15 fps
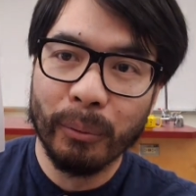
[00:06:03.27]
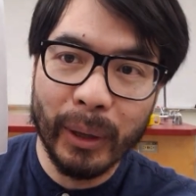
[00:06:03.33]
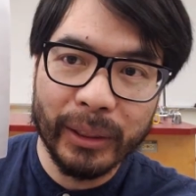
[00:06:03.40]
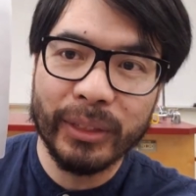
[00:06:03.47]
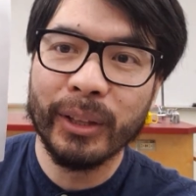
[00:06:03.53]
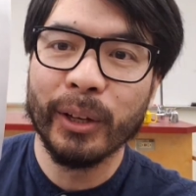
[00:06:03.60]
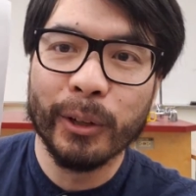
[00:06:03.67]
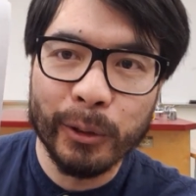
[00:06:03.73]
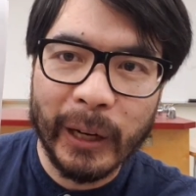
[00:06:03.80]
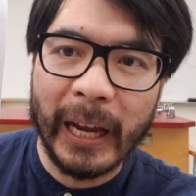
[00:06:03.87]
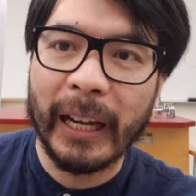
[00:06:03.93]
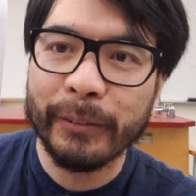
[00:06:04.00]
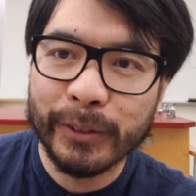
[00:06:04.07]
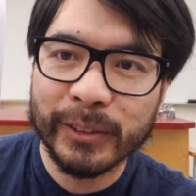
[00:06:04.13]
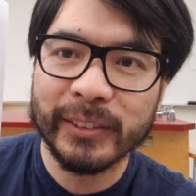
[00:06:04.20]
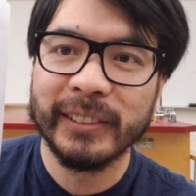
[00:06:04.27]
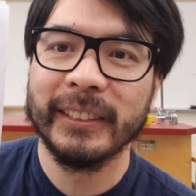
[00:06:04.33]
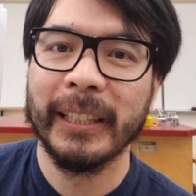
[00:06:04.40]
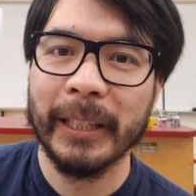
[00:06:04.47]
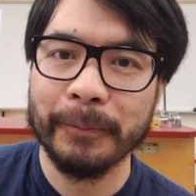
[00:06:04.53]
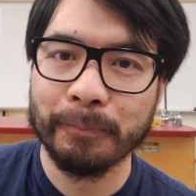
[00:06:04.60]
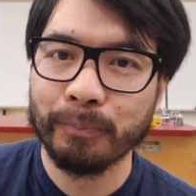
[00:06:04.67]
what the graphs
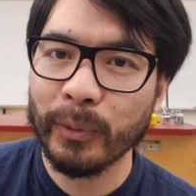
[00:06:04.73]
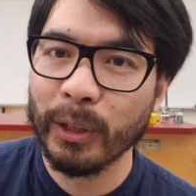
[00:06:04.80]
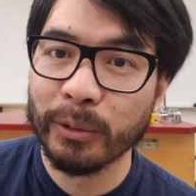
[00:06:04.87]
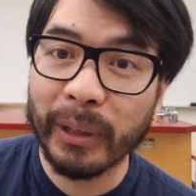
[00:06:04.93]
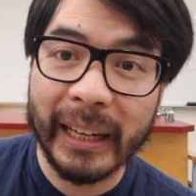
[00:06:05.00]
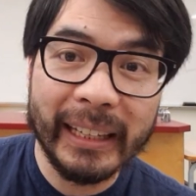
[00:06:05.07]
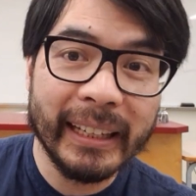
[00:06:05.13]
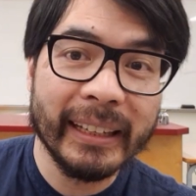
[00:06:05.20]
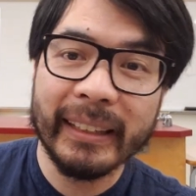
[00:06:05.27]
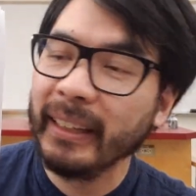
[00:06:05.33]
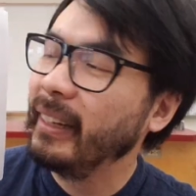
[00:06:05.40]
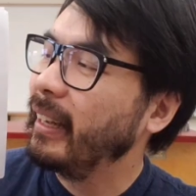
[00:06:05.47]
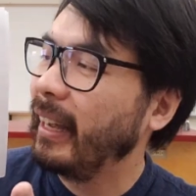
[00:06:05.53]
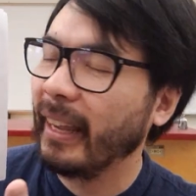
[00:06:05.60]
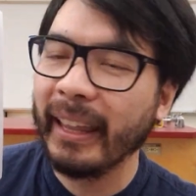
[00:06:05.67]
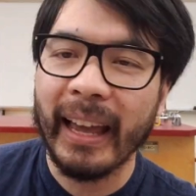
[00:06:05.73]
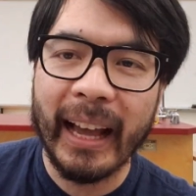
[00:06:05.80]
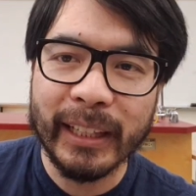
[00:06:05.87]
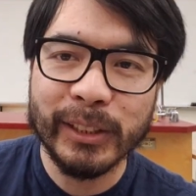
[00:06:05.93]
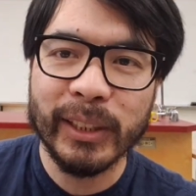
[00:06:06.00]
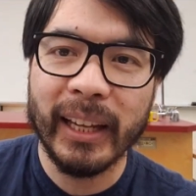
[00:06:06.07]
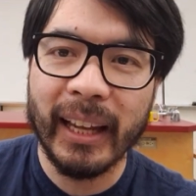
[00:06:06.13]
said, writing a
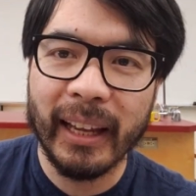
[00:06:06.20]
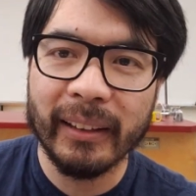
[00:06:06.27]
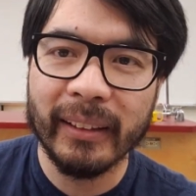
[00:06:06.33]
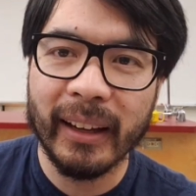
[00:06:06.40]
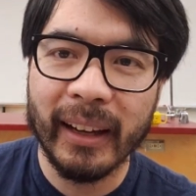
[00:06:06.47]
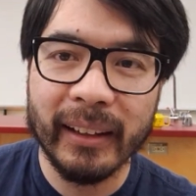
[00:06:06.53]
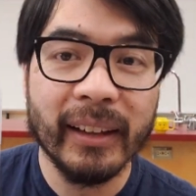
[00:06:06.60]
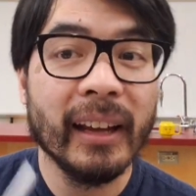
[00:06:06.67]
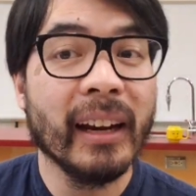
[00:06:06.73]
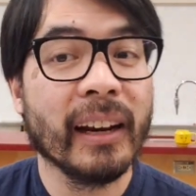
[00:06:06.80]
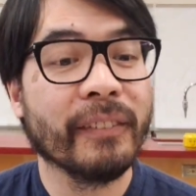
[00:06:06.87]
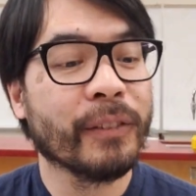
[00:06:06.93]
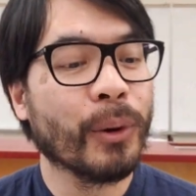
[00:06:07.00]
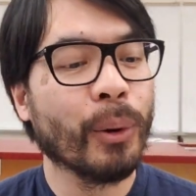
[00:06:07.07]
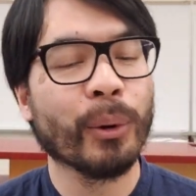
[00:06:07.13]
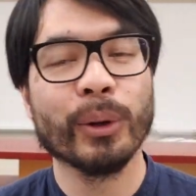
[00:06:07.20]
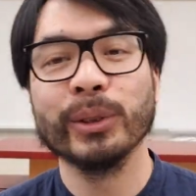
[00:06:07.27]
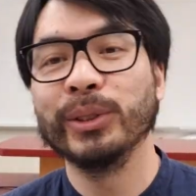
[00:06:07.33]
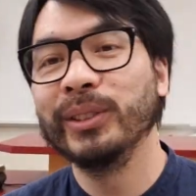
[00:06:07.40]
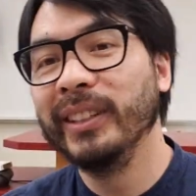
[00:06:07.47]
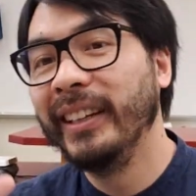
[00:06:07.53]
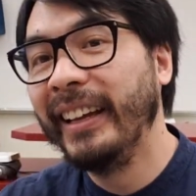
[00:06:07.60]
catchy headline. And of
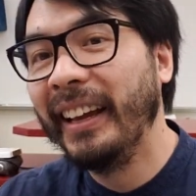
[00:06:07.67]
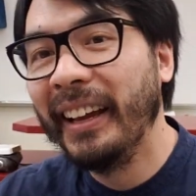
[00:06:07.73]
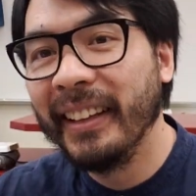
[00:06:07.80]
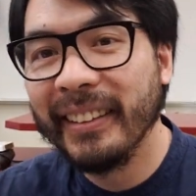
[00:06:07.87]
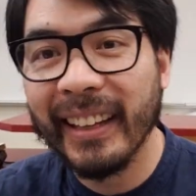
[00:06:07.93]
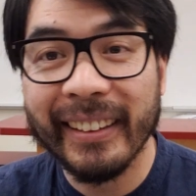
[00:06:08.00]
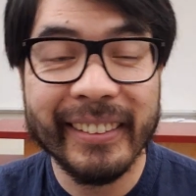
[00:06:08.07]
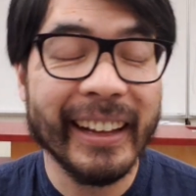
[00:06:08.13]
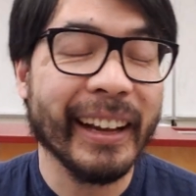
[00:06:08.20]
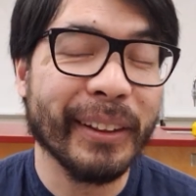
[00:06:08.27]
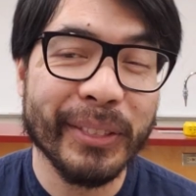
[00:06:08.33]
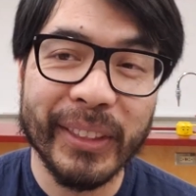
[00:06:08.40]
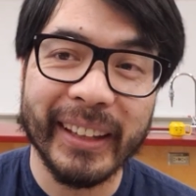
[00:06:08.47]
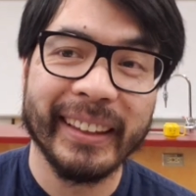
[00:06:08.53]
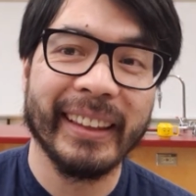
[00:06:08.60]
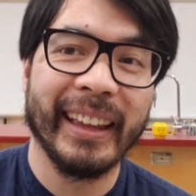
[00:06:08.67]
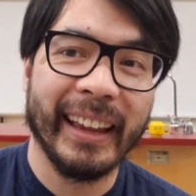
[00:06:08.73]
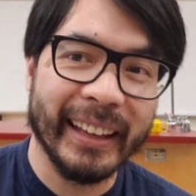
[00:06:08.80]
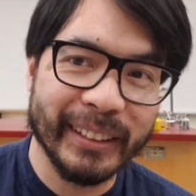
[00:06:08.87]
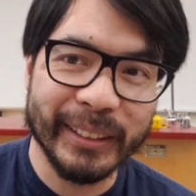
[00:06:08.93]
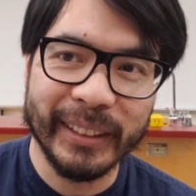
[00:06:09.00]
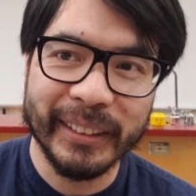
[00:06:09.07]
course, they liked the
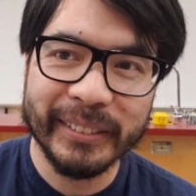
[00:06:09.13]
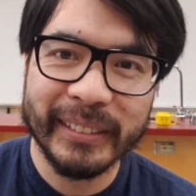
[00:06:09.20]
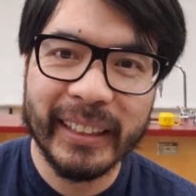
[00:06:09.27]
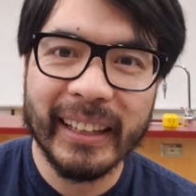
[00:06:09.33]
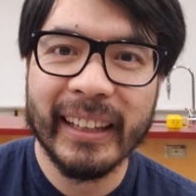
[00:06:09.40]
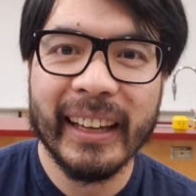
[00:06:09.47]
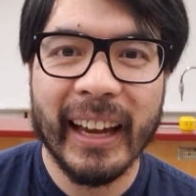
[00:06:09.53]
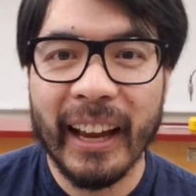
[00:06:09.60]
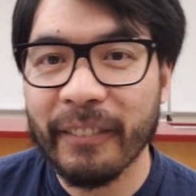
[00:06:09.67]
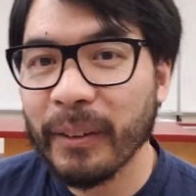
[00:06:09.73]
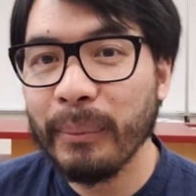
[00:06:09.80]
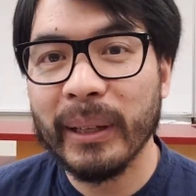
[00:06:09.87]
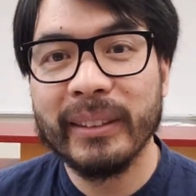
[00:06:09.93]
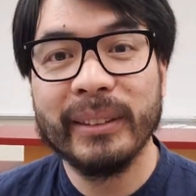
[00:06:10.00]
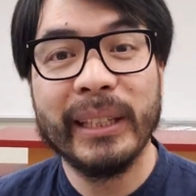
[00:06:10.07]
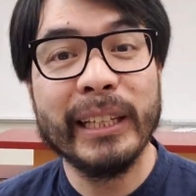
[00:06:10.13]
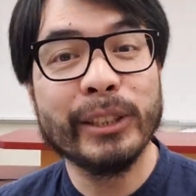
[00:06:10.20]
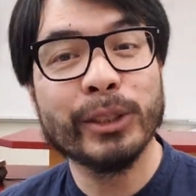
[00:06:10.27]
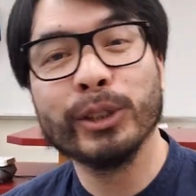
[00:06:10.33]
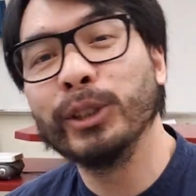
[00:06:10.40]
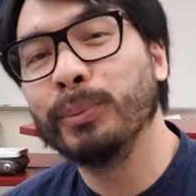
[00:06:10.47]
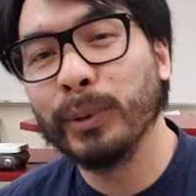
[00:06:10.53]
candy. And from a
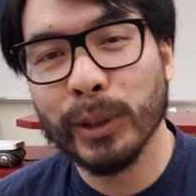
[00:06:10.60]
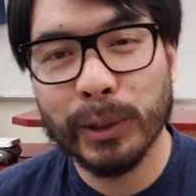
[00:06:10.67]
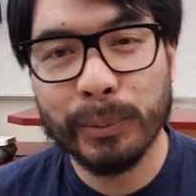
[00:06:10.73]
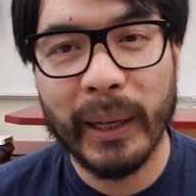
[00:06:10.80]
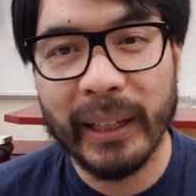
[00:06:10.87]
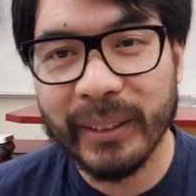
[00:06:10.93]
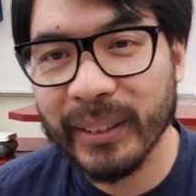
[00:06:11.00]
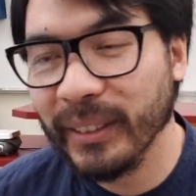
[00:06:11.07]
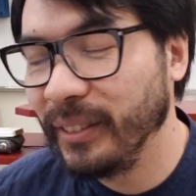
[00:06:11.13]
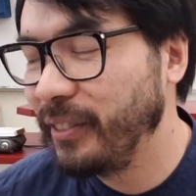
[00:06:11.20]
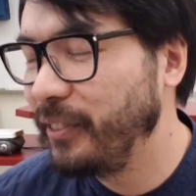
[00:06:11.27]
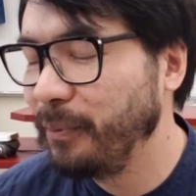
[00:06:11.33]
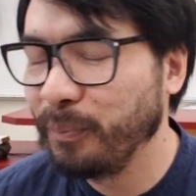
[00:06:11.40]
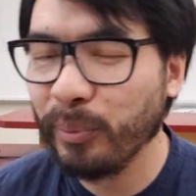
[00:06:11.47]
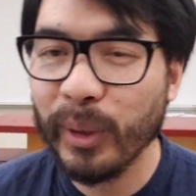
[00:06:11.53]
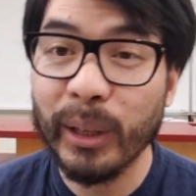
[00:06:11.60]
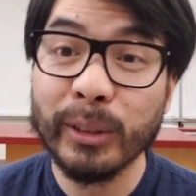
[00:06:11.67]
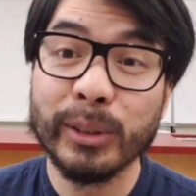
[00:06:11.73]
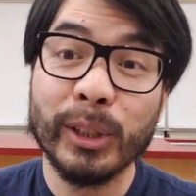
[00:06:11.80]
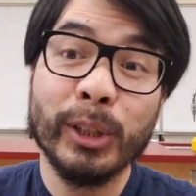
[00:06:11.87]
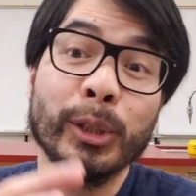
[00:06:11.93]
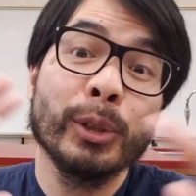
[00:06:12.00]
teacher's perspective,
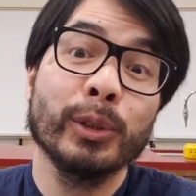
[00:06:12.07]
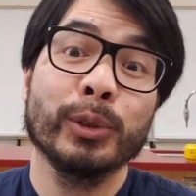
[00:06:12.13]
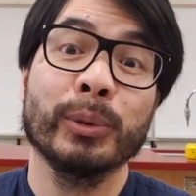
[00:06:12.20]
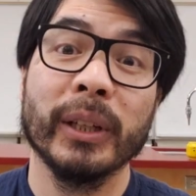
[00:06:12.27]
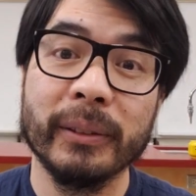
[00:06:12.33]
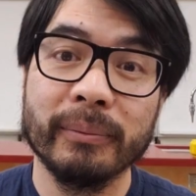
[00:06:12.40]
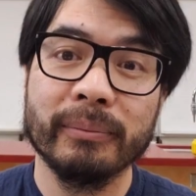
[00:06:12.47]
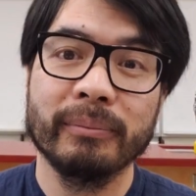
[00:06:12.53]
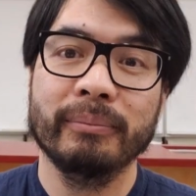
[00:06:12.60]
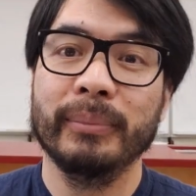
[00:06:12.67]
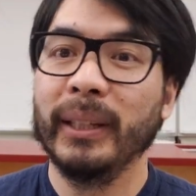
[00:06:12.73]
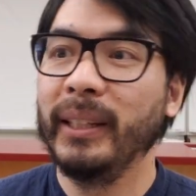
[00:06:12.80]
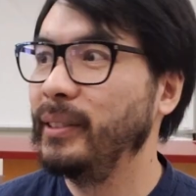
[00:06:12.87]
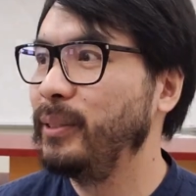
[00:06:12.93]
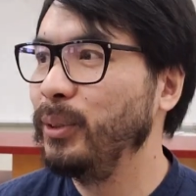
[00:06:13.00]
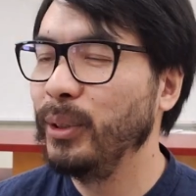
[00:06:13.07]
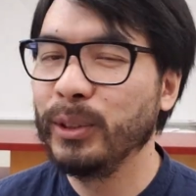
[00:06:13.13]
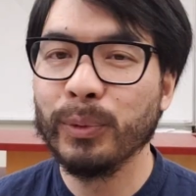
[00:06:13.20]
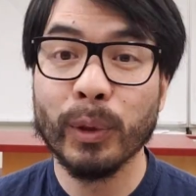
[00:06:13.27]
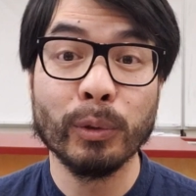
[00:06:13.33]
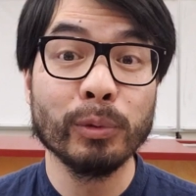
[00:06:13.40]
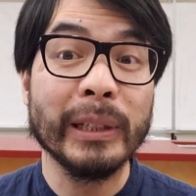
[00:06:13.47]
it was a huge win because
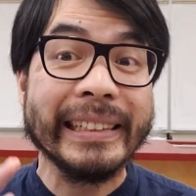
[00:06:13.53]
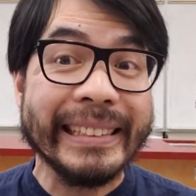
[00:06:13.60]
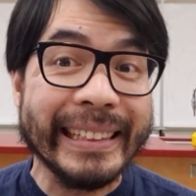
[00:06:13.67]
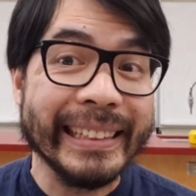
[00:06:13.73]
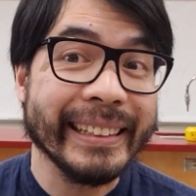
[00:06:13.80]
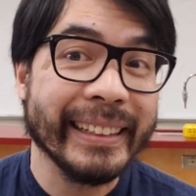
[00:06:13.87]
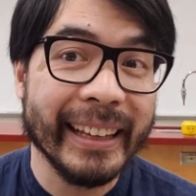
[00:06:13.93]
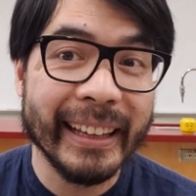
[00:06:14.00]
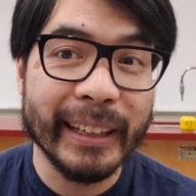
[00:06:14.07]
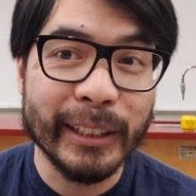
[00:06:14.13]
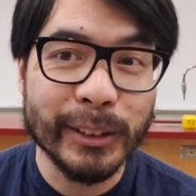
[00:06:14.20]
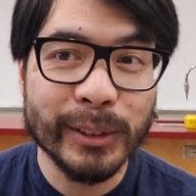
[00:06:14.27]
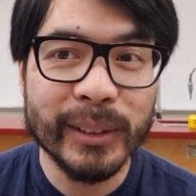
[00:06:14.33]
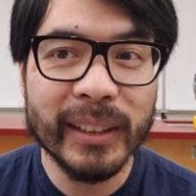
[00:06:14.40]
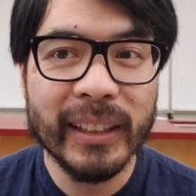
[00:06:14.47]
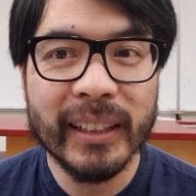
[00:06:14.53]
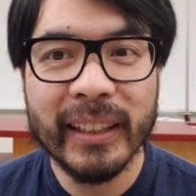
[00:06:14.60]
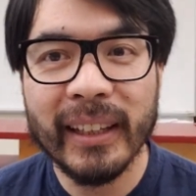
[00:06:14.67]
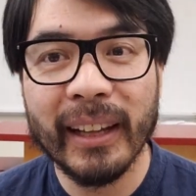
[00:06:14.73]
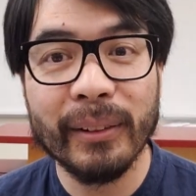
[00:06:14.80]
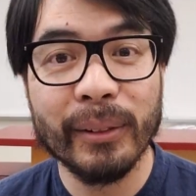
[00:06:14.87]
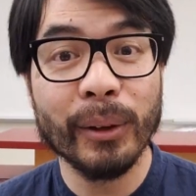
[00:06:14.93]
students were really engaged
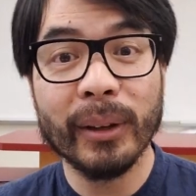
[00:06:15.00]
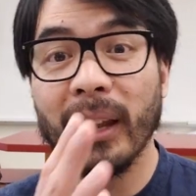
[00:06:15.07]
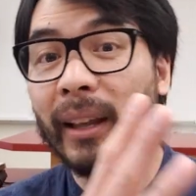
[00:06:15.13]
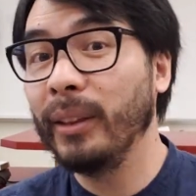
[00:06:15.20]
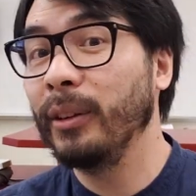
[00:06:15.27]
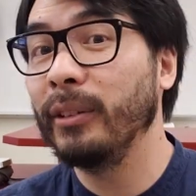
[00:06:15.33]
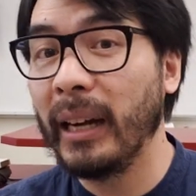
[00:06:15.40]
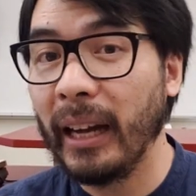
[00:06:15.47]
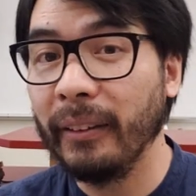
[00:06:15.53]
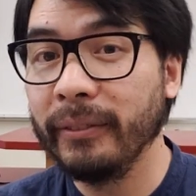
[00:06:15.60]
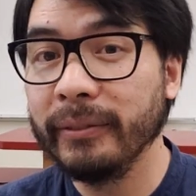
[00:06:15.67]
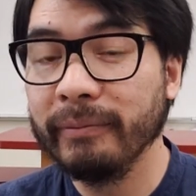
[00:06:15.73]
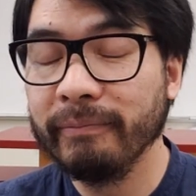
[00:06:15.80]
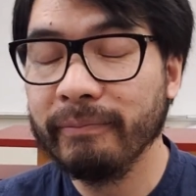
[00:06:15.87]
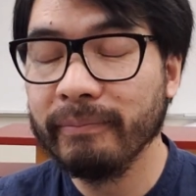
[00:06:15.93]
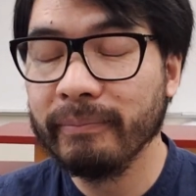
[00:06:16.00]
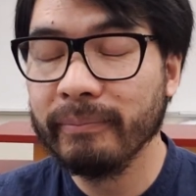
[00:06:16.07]
in looking at the graph,